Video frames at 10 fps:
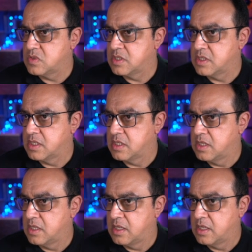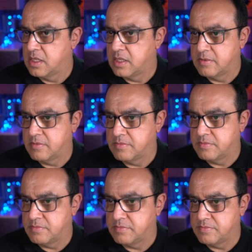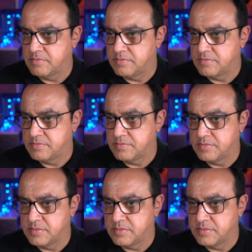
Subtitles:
(silence)